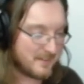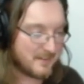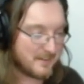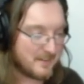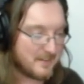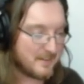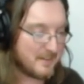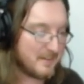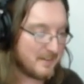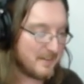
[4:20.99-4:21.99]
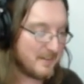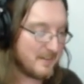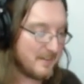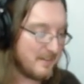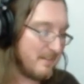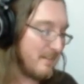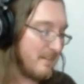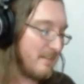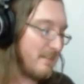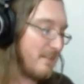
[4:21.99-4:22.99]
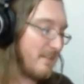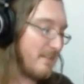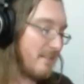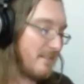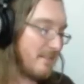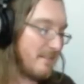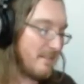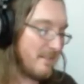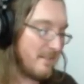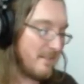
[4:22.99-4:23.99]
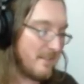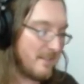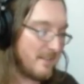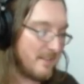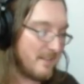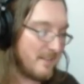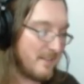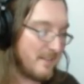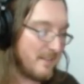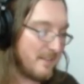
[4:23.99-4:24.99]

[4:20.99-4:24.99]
This person isn't speaking.